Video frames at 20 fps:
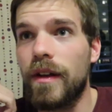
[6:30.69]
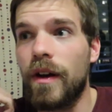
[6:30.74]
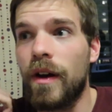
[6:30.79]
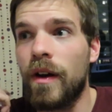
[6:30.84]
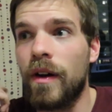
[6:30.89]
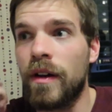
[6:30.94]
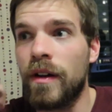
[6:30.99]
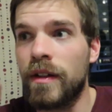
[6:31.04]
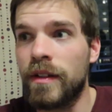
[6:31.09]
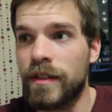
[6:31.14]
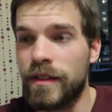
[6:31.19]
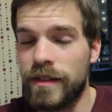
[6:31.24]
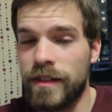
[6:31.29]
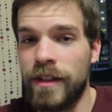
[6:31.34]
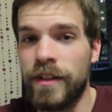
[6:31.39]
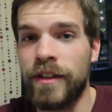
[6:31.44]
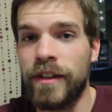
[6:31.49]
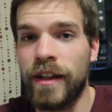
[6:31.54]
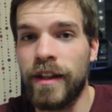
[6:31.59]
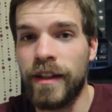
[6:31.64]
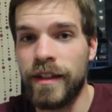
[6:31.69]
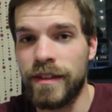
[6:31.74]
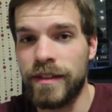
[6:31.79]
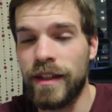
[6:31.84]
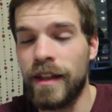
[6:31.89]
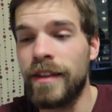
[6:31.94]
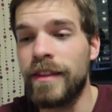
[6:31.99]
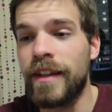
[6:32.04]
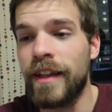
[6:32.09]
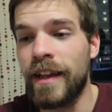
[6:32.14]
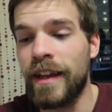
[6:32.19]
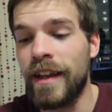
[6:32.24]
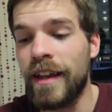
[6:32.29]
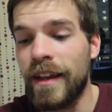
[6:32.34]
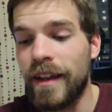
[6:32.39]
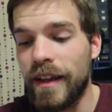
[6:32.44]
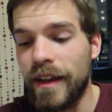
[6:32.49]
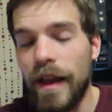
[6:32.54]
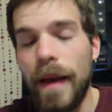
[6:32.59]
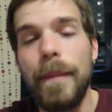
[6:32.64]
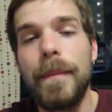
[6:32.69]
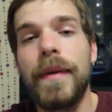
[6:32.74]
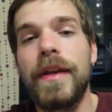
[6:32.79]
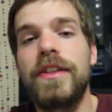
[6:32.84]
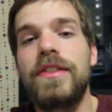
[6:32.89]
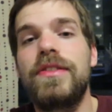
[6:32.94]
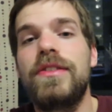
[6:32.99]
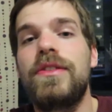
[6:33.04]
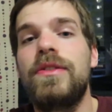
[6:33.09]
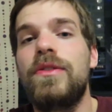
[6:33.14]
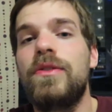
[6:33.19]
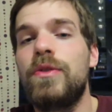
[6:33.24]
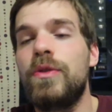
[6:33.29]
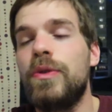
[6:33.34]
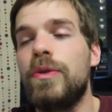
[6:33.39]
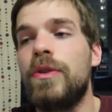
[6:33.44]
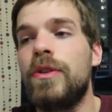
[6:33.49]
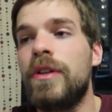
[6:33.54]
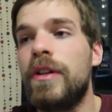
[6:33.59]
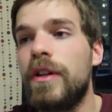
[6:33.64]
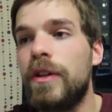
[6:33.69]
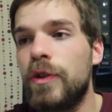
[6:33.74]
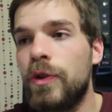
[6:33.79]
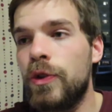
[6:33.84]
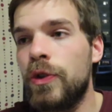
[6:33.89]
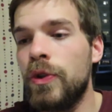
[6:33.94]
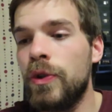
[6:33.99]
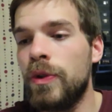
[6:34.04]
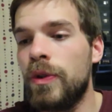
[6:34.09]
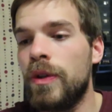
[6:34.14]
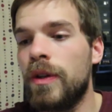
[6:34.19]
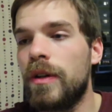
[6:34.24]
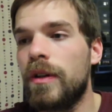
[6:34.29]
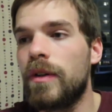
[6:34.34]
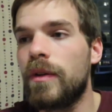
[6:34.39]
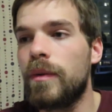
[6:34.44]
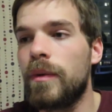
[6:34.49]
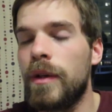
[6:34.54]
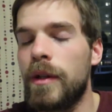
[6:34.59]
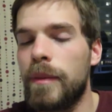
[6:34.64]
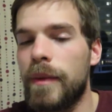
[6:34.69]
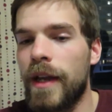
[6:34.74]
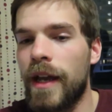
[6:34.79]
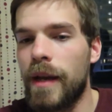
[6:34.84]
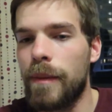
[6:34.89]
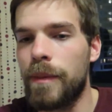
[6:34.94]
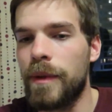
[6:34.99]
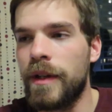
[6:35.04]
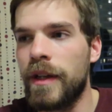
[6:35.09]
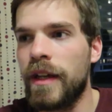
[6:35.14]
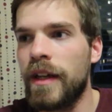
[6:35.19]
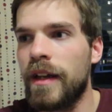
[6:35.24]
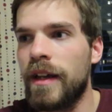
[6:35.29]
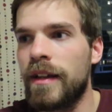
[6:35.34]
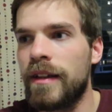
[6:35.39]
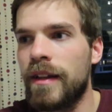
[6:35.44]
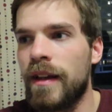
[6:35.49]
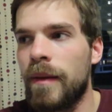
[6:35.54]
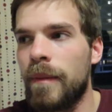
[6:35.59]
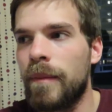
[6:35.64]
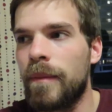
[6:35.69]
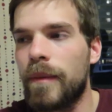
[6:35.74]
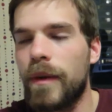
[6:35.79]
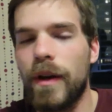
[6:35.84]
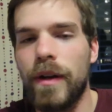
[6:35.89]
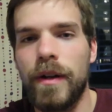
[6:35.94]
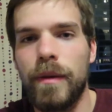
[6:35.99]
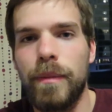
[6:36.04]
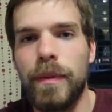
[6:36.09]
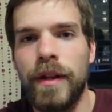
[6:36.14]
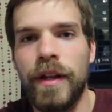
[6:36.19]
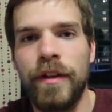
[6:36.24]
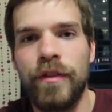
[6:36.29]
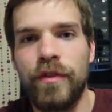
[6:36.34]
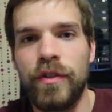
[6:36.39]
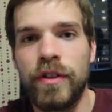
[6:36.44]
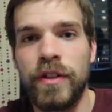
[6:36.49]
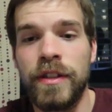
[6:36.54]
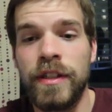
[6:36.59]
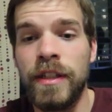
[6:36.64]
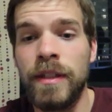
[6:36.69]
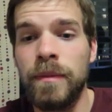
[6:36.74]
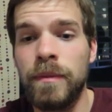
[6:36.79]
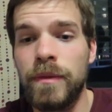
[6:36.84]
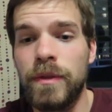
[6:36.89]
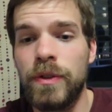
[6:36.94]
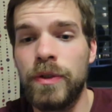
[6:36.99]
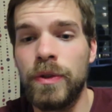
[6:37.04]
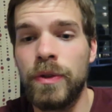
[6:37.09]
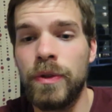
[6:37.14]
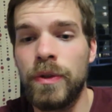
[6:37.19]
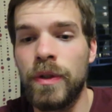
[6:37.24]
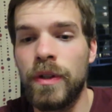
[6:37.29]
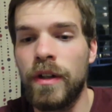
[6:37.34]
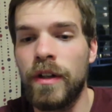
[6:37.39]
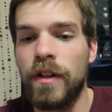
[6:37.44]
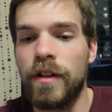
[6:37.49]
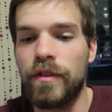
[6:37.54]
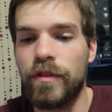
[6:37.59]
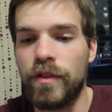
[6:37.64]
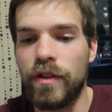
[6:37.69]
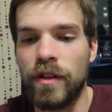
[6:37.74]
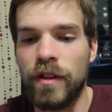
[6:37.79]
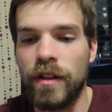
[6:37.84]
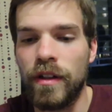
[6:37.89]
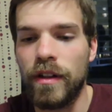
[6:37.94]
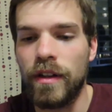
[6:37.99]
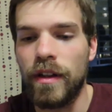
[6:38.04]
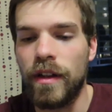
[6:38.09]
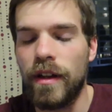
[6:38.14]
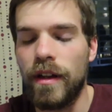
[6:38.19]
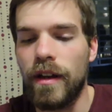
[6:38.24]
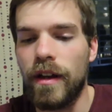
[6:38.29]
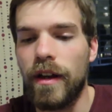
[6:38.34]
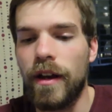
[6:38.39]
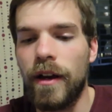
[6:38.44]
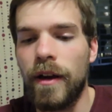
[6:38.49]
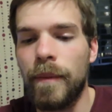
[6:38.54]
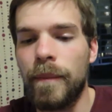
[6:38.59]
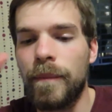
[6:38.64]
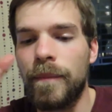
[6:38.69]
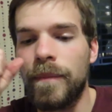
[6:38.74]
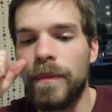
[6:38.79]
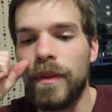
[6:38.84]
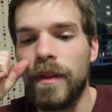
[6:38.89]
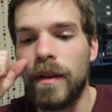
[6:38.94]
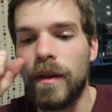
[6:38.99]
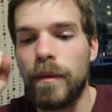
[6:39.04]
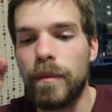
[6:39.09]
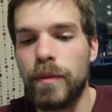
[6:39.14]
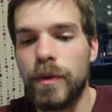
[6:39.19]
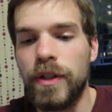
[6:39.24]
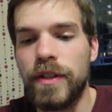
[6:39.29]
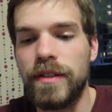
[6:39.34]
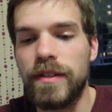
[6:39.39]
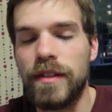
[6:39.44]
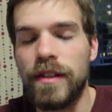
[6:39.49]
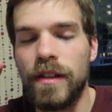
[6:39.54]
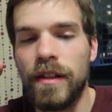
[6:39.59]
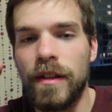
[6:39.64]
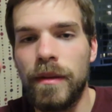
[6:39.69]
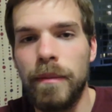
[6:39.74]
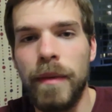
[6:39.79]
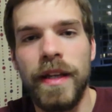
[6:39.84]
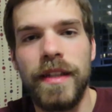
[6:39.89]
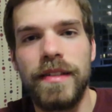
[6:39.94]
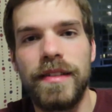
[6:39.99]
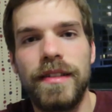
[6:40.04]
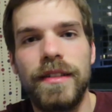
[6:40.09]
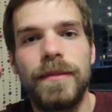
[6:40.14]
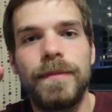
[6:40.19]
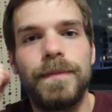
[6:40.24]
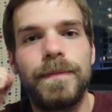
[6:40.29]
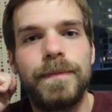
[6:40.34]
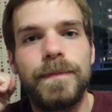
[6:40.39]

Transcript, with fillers: on Saturday and Sunday Mixed Tour 2 will be happening and I'm gonna play for Team 2 for um, Bristol mixed.